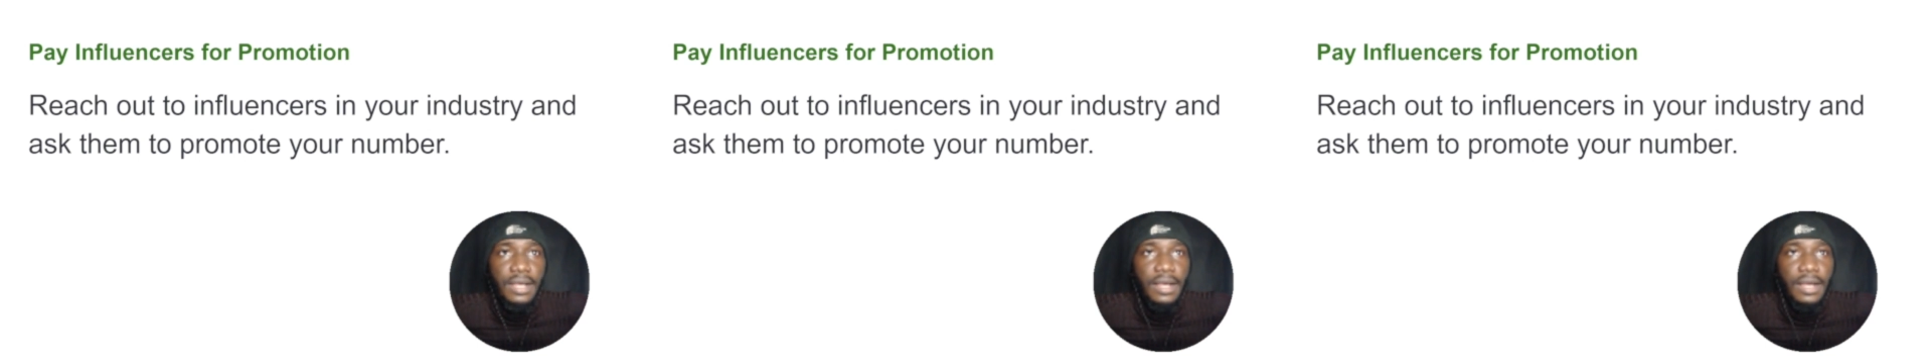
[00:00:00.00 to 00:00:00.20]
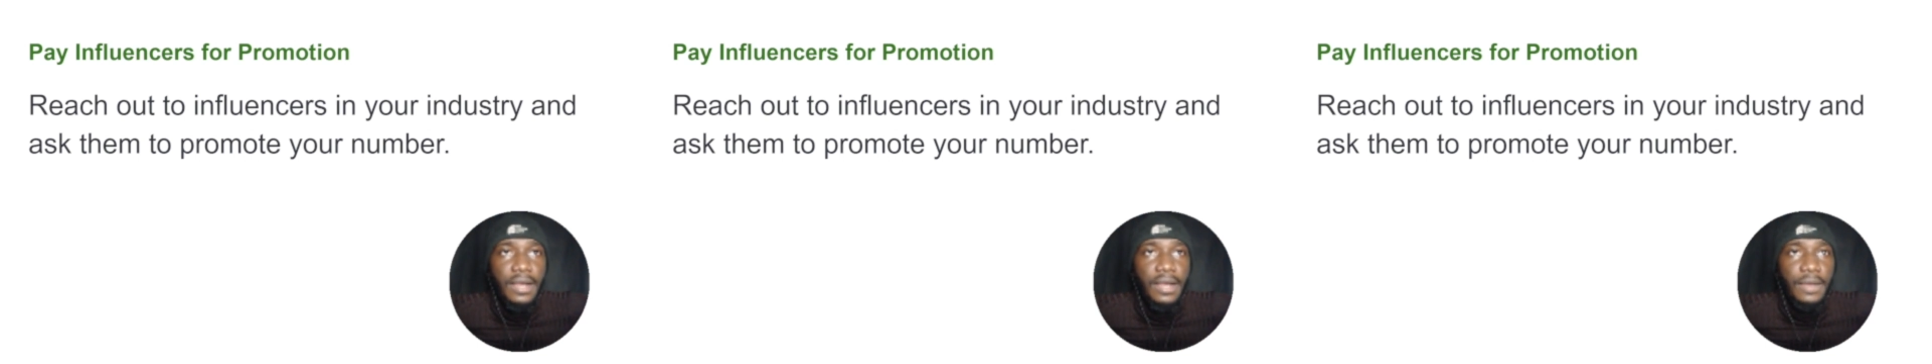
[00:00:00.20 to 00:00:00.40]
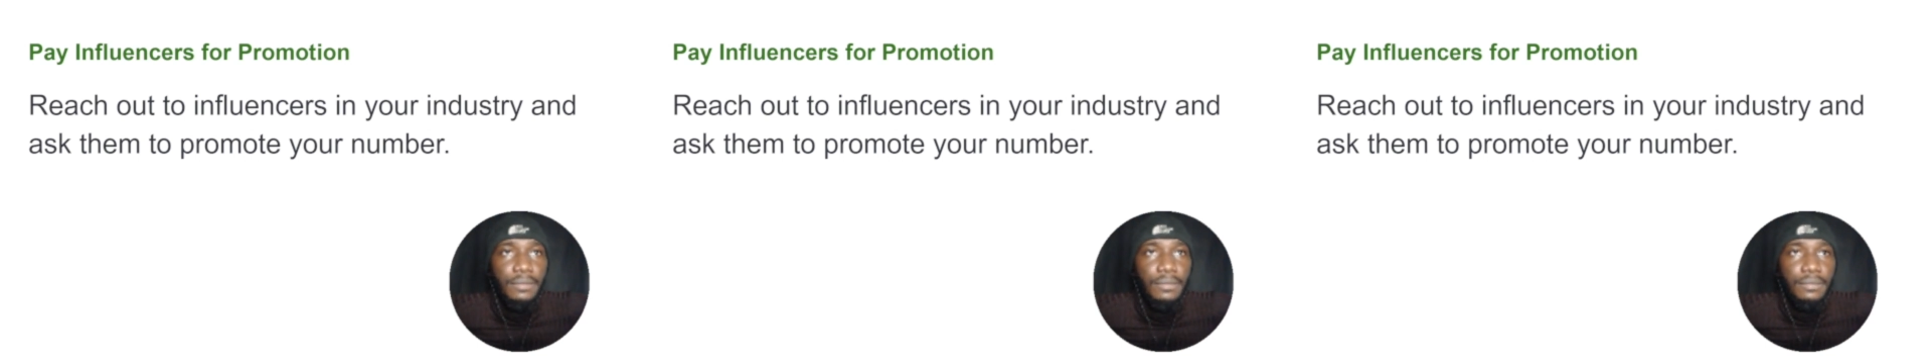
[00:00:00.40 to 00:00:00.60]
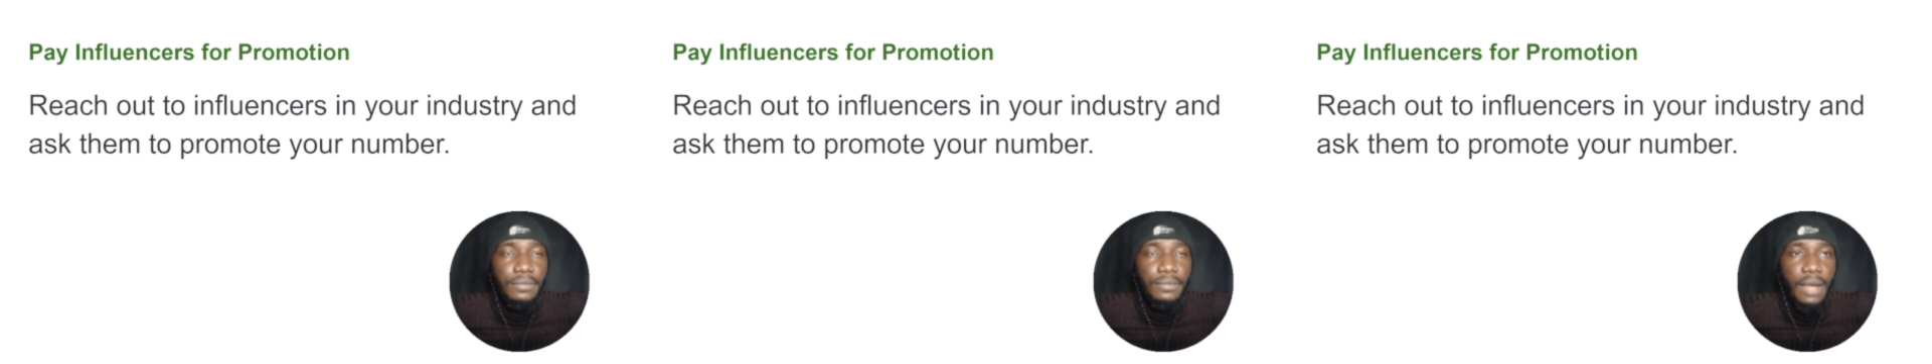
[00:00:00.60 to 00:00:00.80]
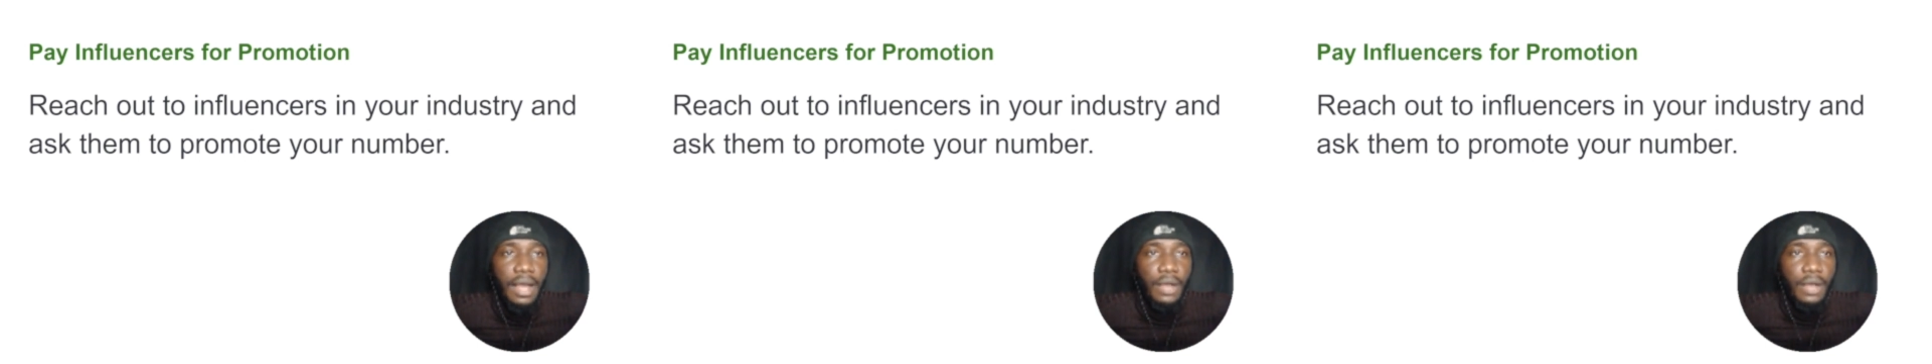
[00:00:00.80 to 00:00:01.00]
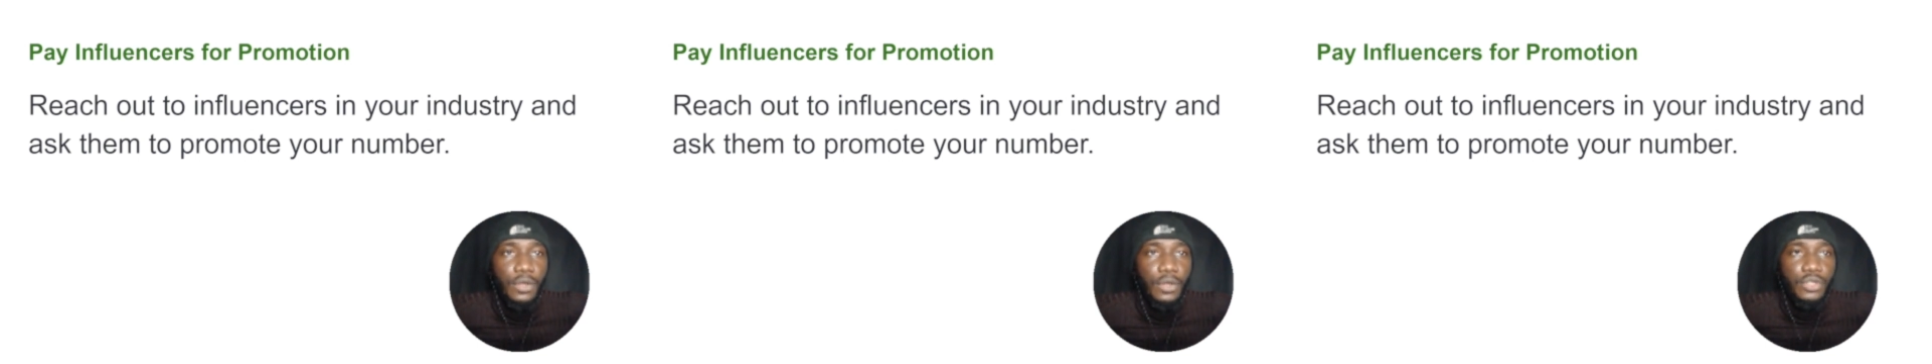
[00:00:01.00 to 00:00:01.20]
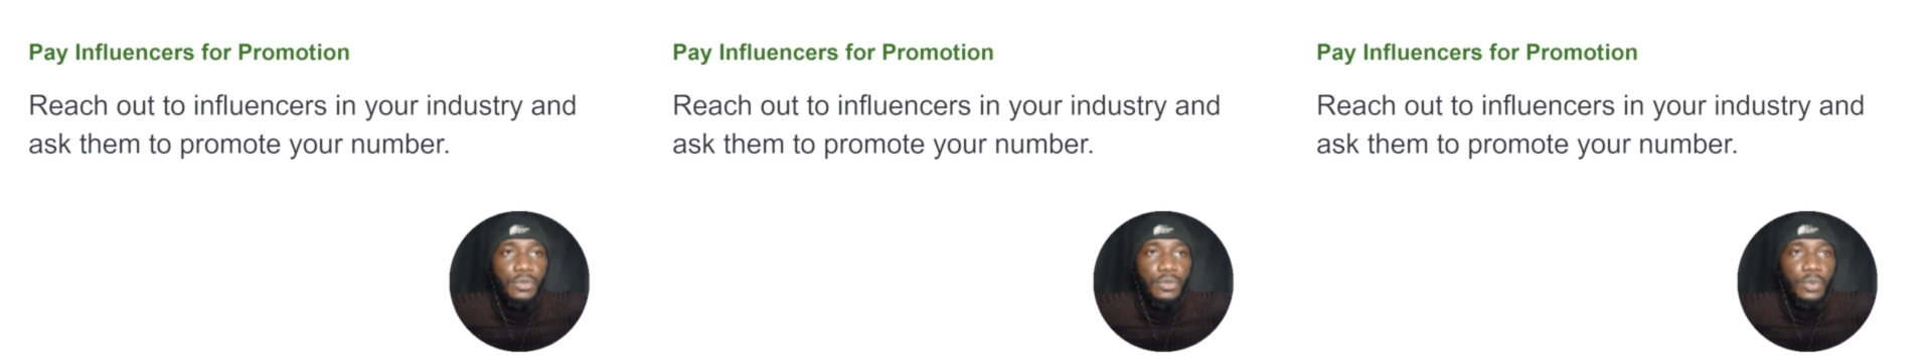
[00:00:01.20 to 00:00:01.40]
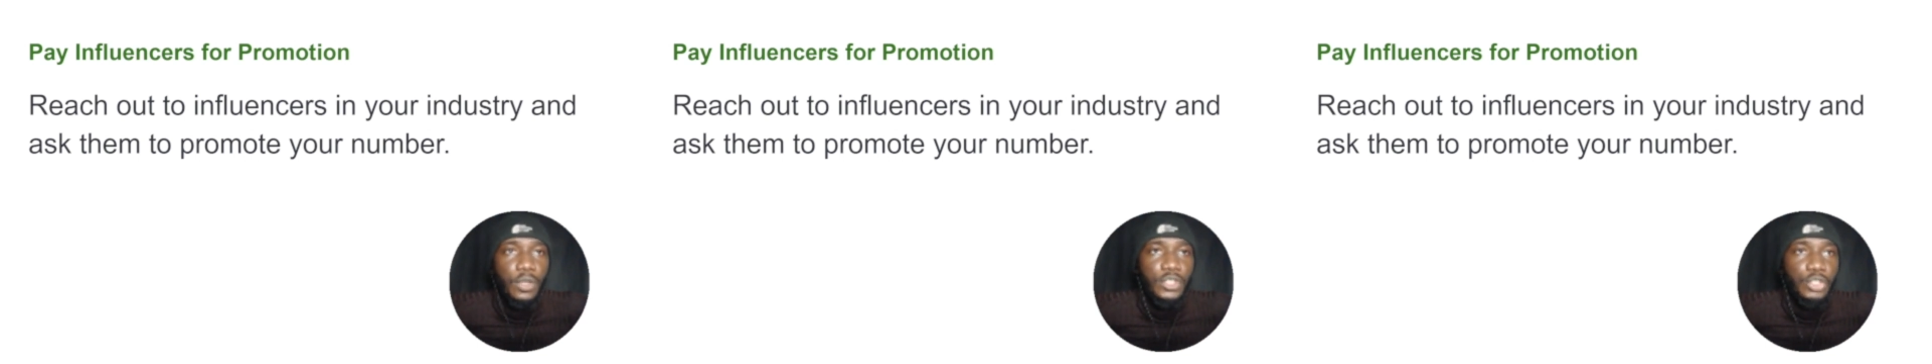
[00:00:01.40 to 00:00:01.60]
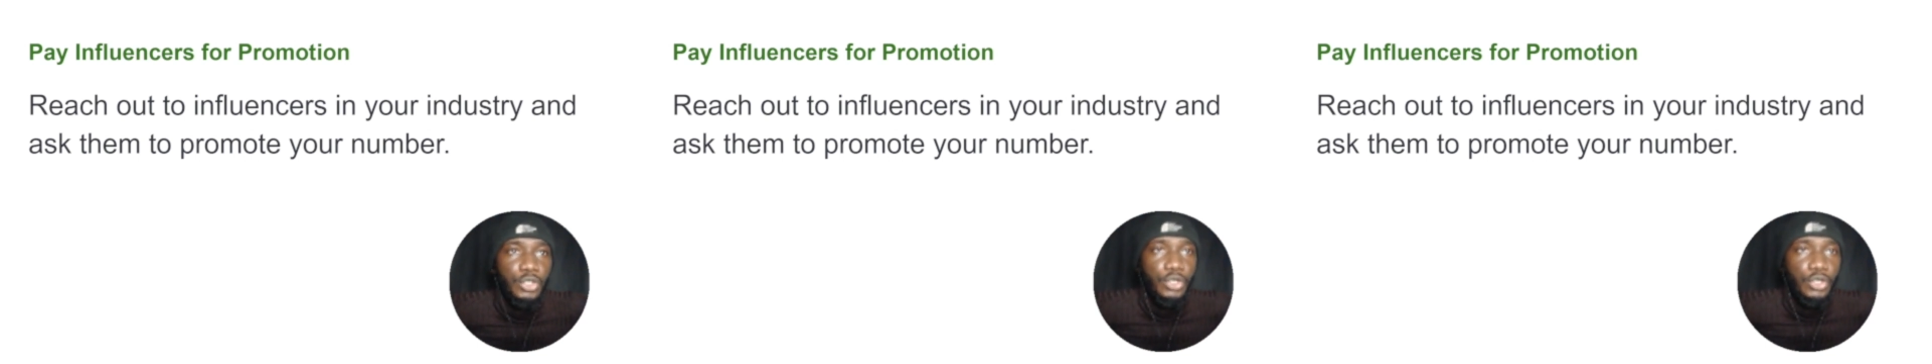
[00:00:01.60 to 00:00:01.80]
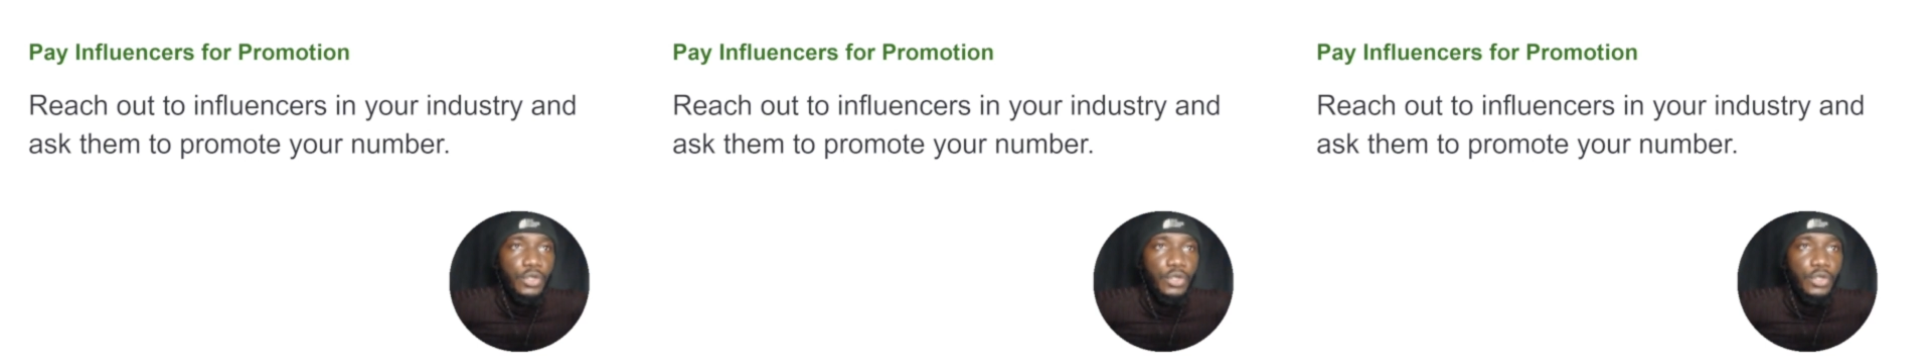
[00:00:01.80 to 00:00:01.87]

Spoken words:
are going to be watching